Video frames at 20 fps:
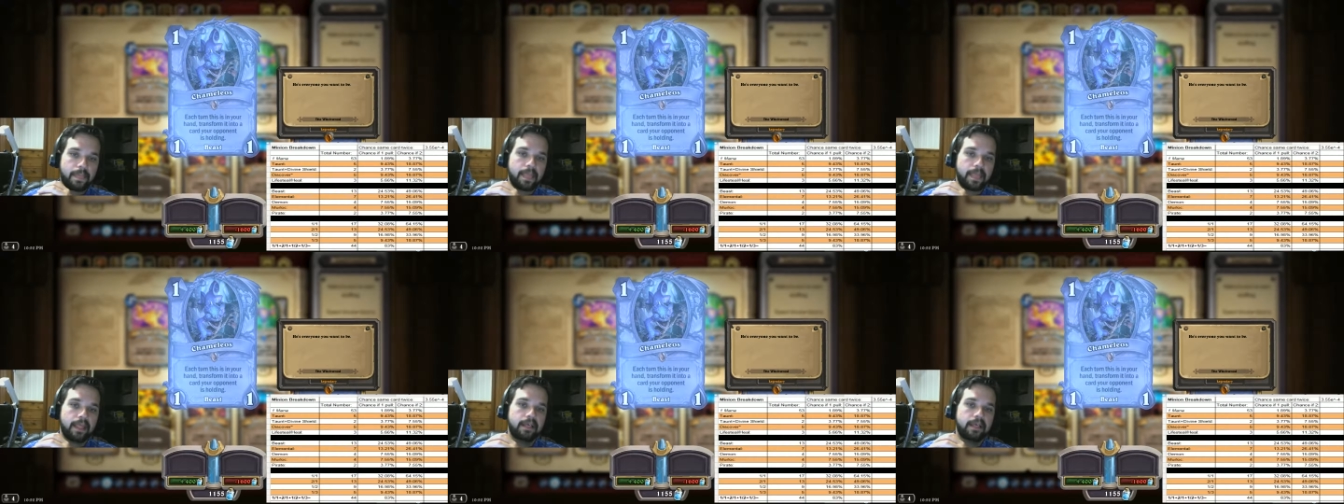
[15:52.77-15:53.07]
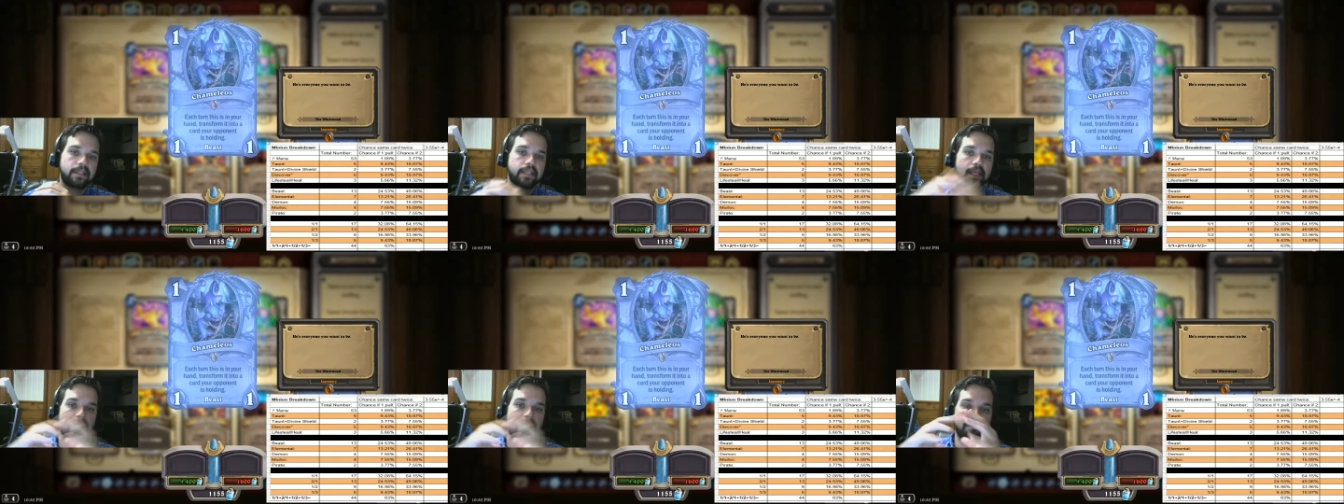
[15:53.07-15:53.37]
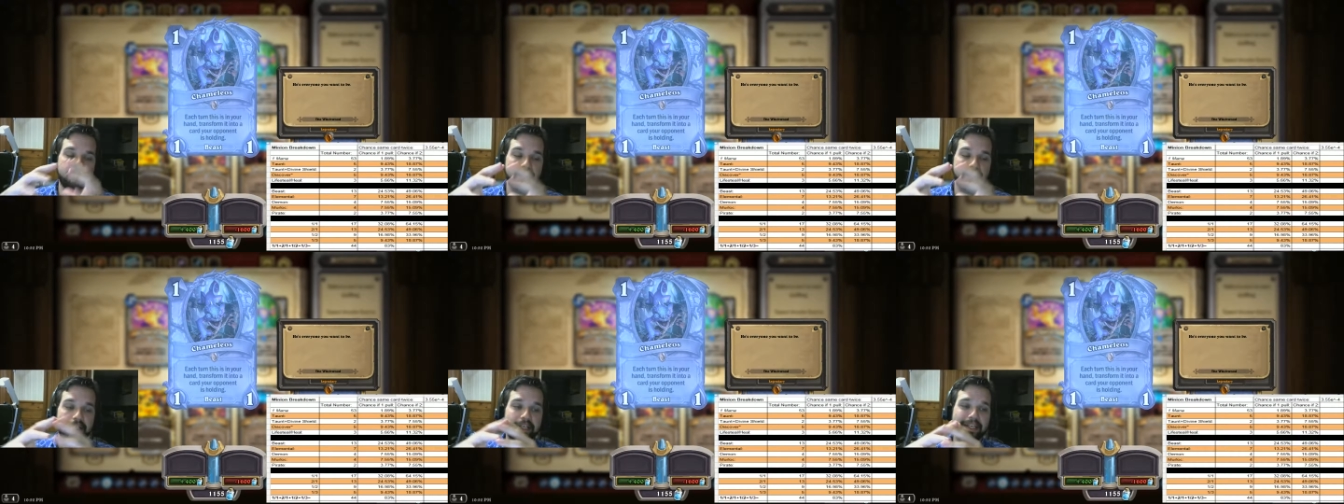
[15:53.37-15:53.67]
The
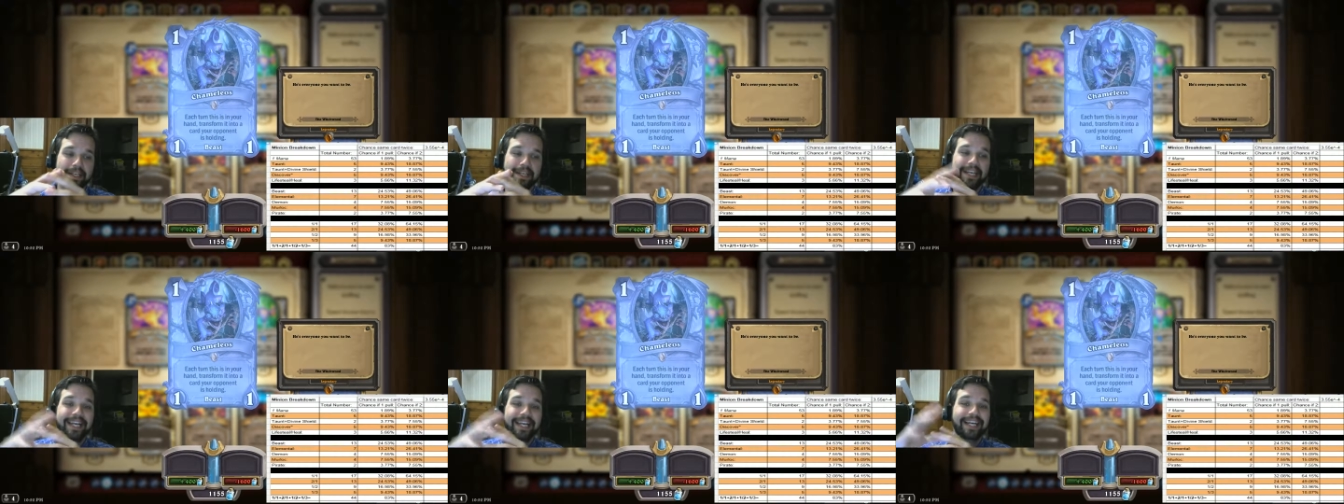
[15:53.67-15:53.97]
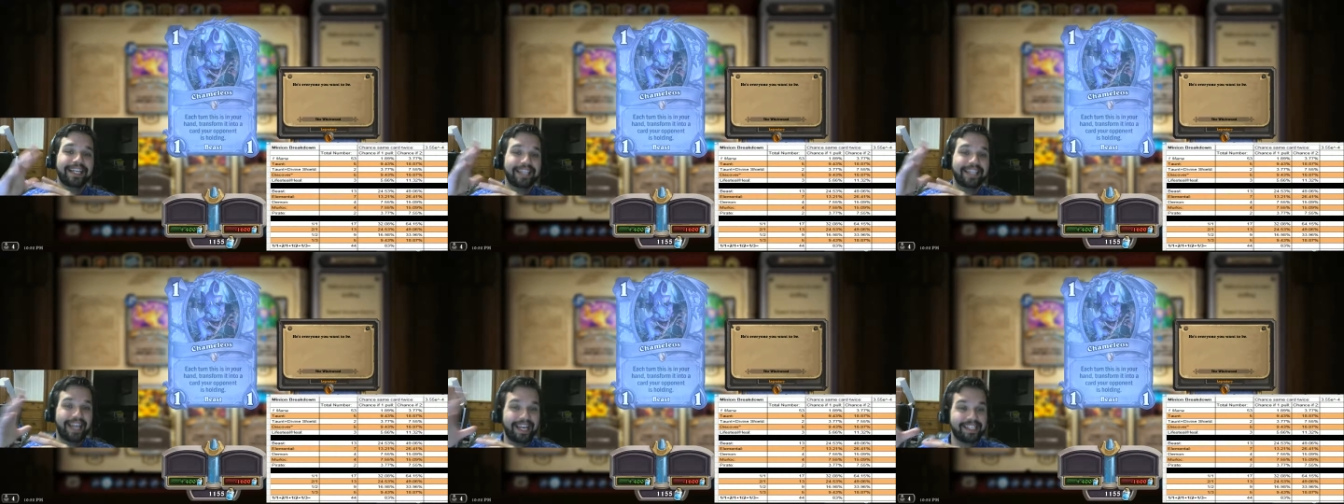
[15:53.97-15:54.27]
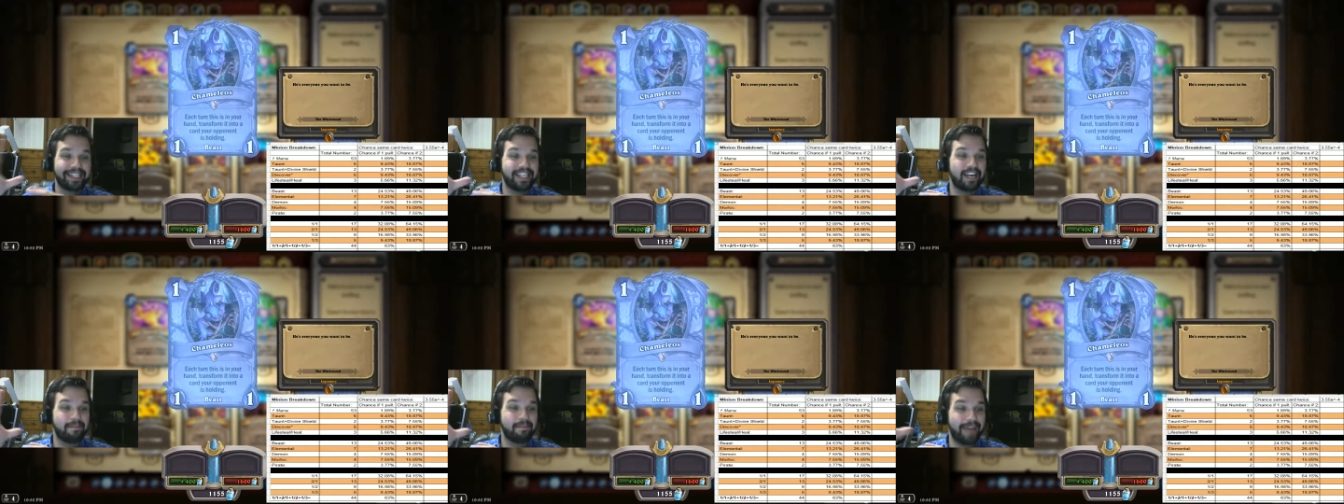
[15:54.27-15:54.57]
Chameleon, last
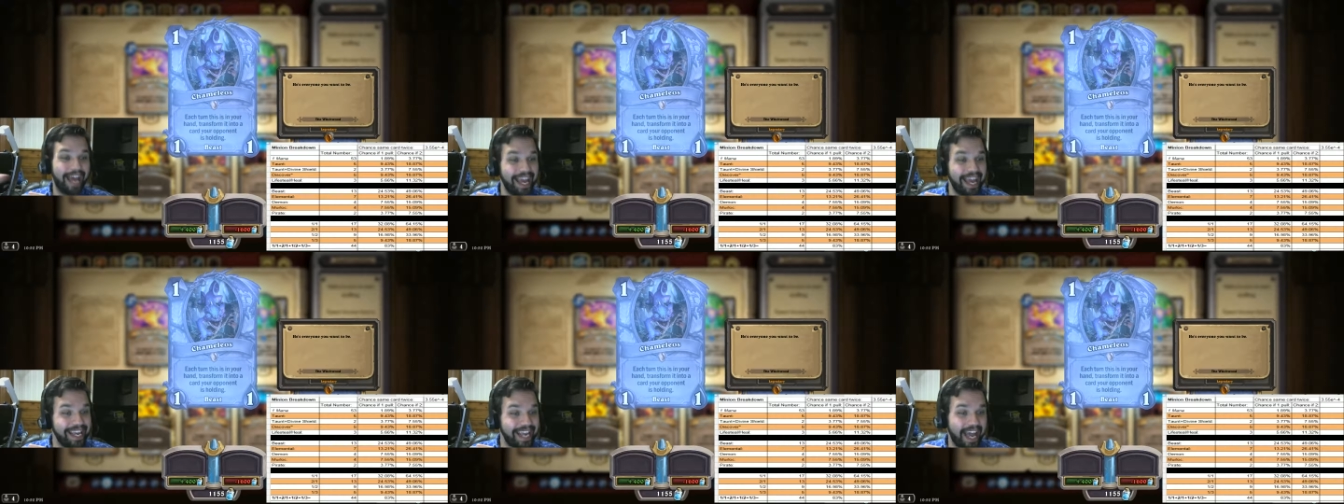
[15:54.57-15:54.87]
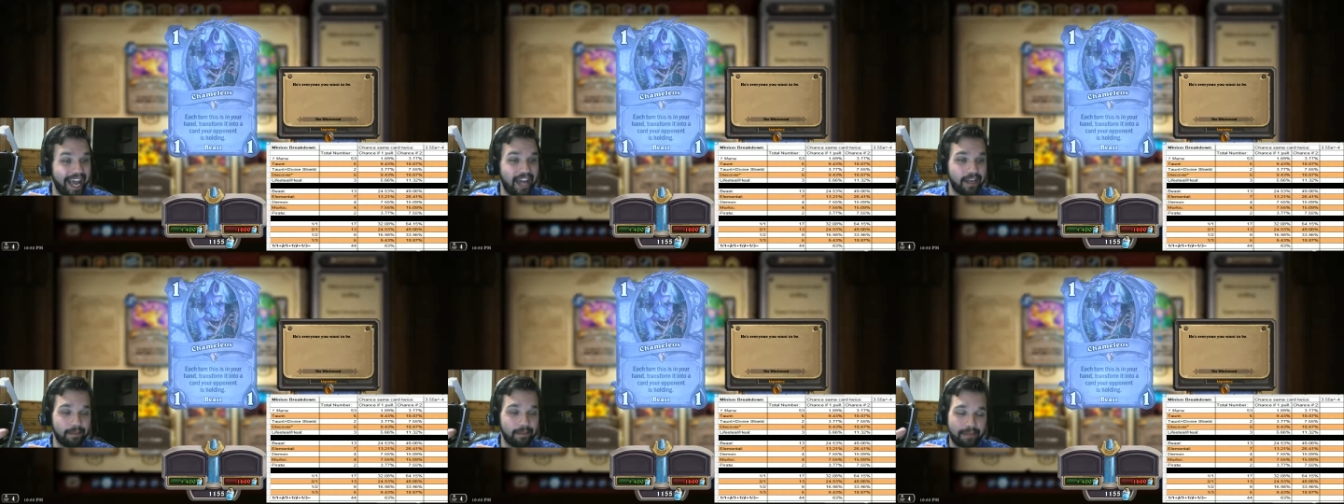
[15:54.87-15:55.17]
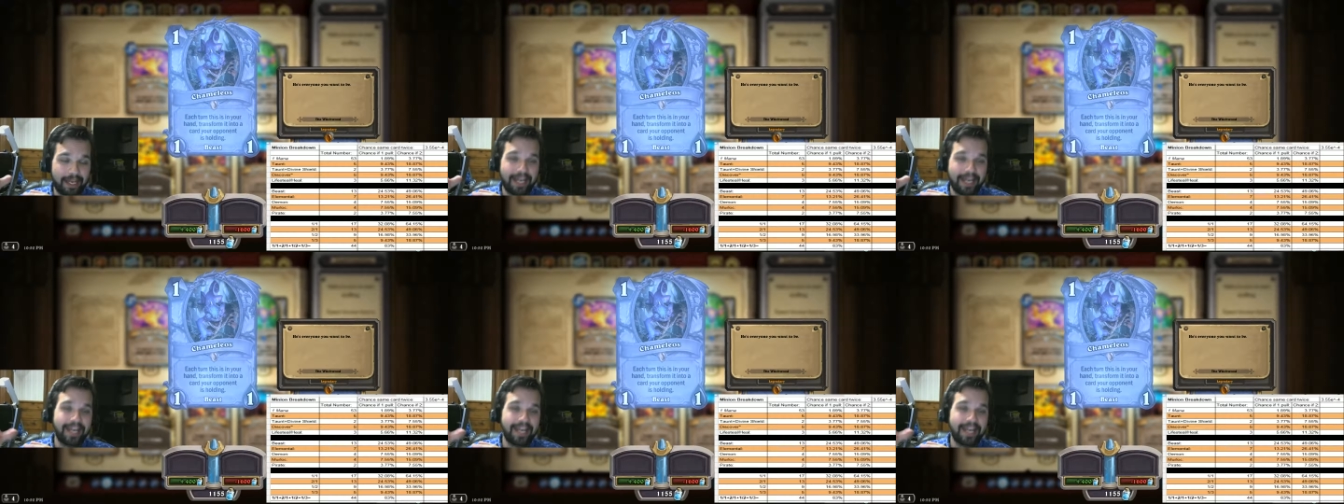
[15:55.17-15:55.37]
time I got him,